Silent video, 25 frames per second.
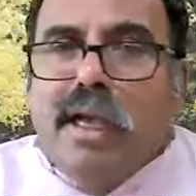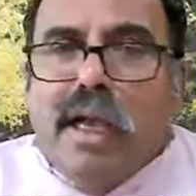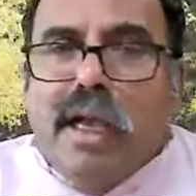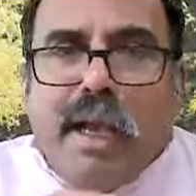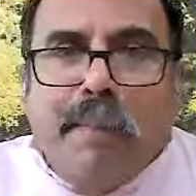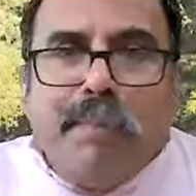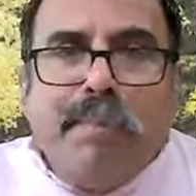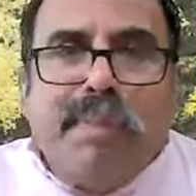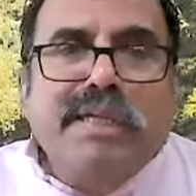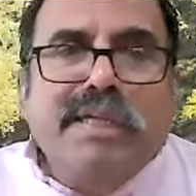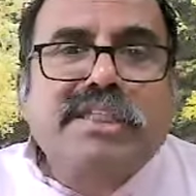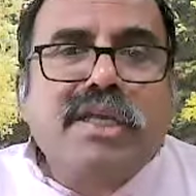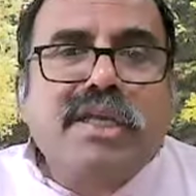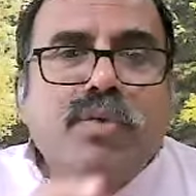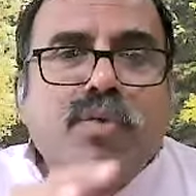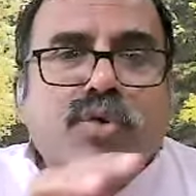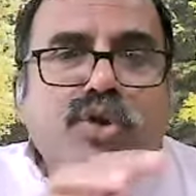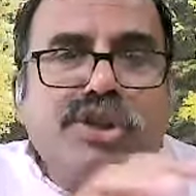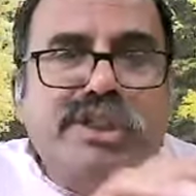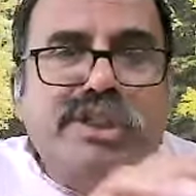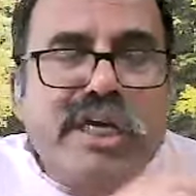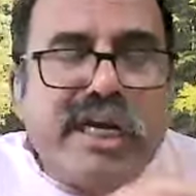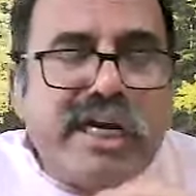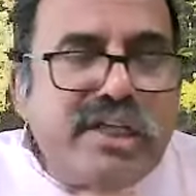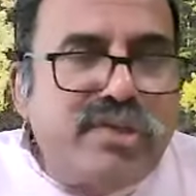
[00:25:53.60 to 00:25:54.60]
A person who
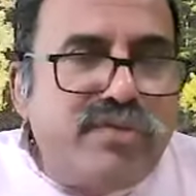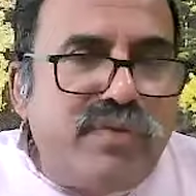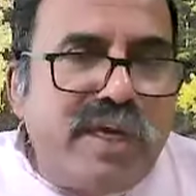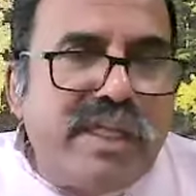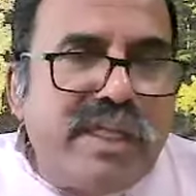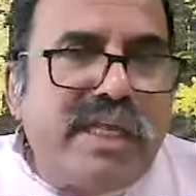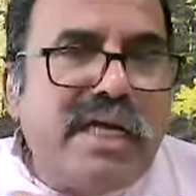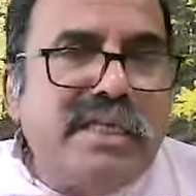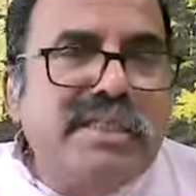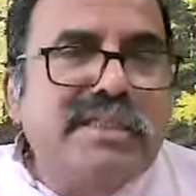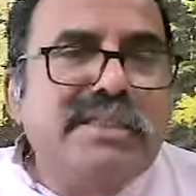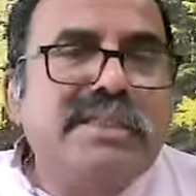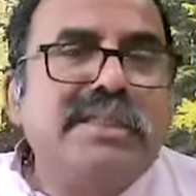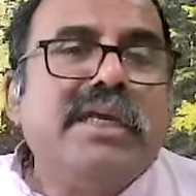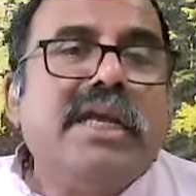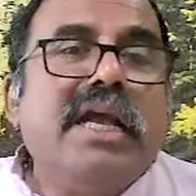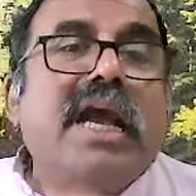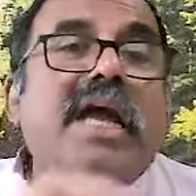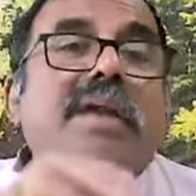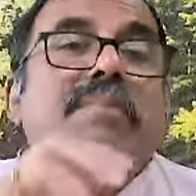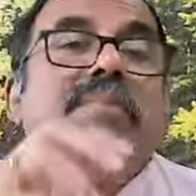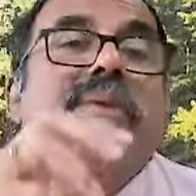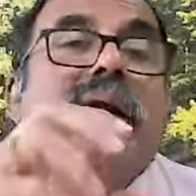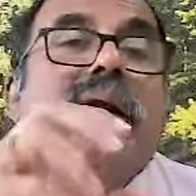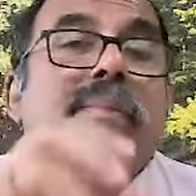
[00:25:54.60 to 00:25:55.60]
studies Vedas
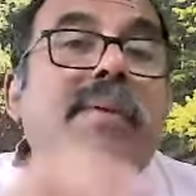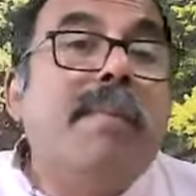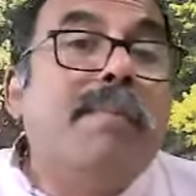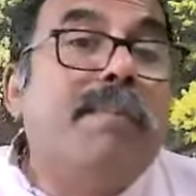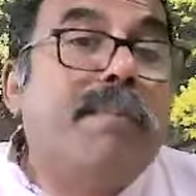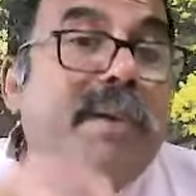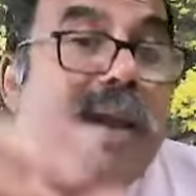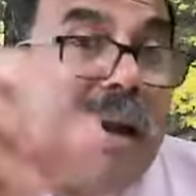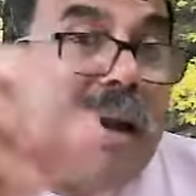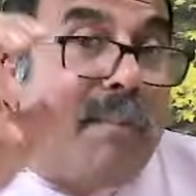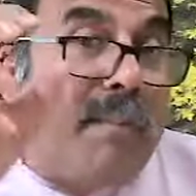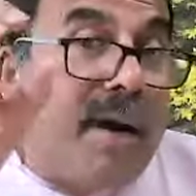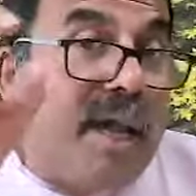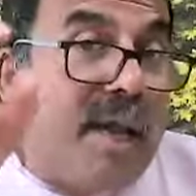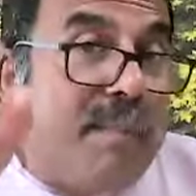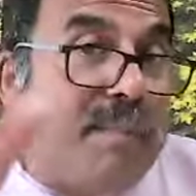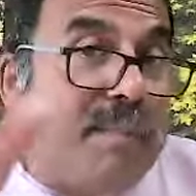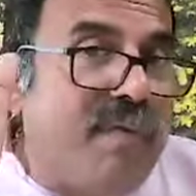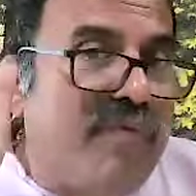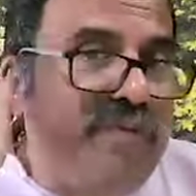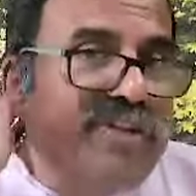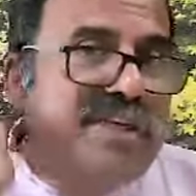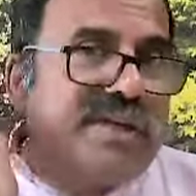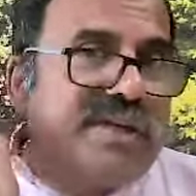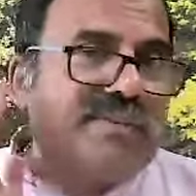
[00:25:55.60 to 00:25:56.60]
can become a Brahmana
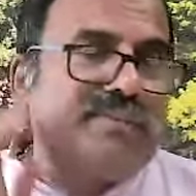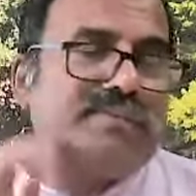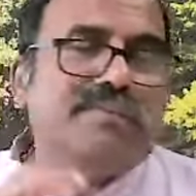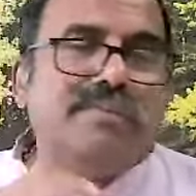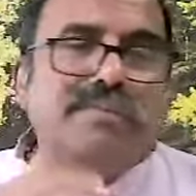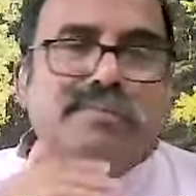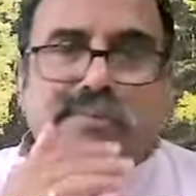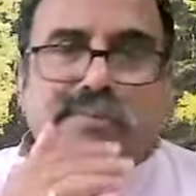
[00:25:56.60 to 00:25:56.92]
profession.